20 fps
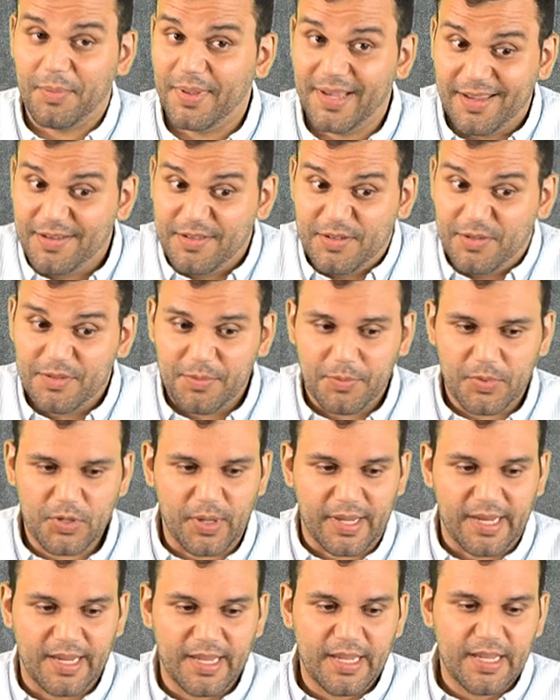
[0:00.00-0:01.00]
I'm like, I told him to
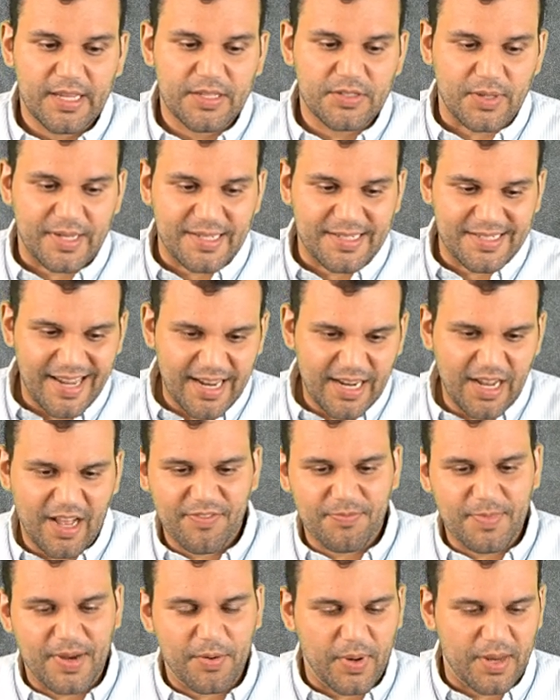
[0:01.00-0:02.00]
do it. So I take
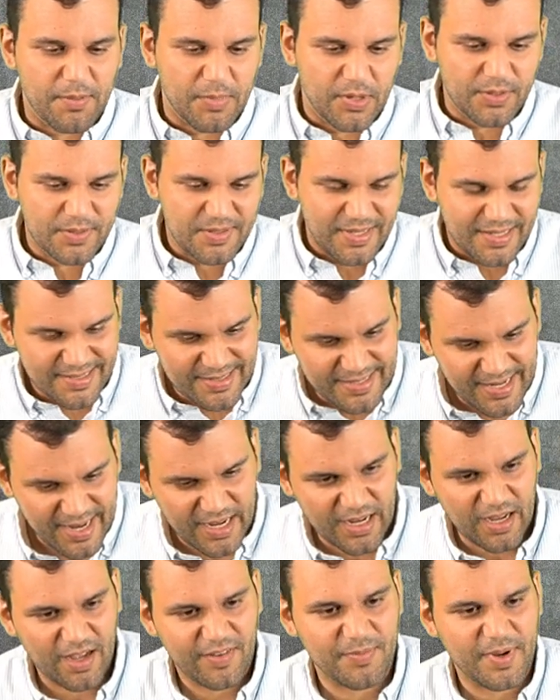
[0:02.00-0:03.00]
off my rainbows, I
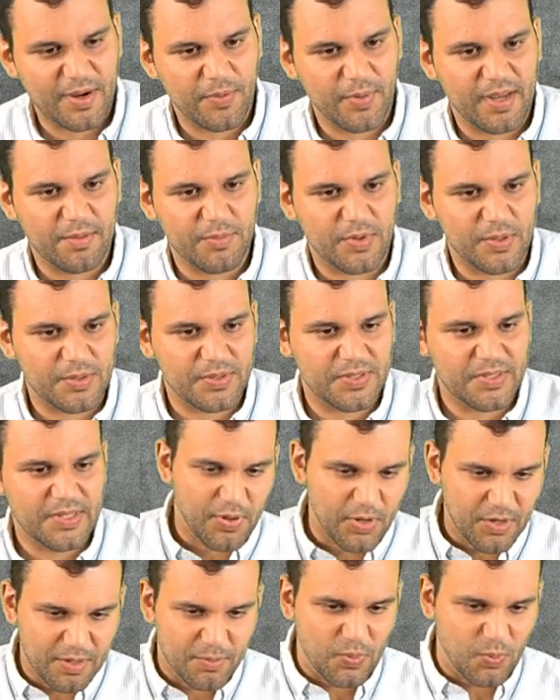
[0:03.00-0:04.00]
take off my rainbows,
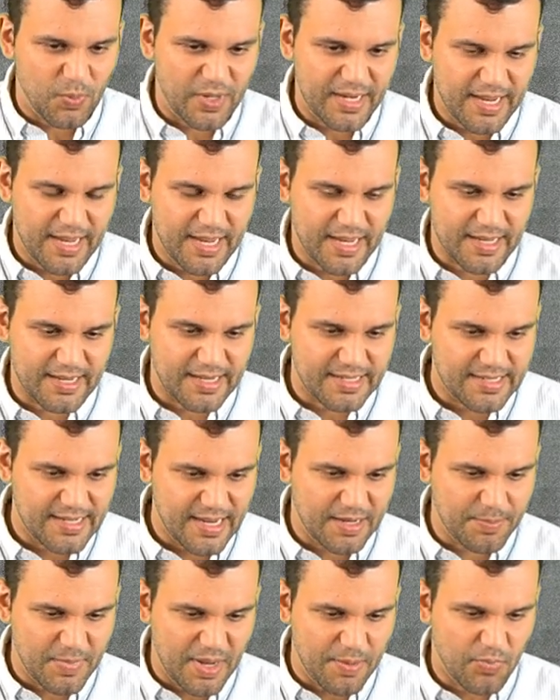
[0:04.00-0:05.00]
put them in one hand, I
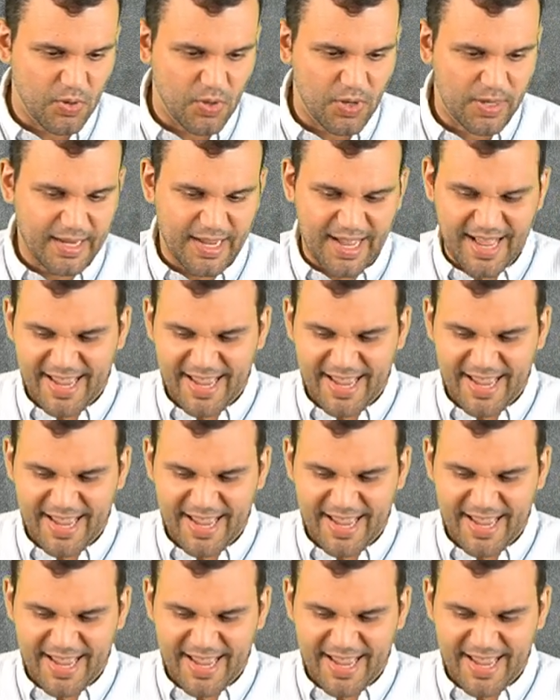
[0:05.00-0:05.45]
take my book,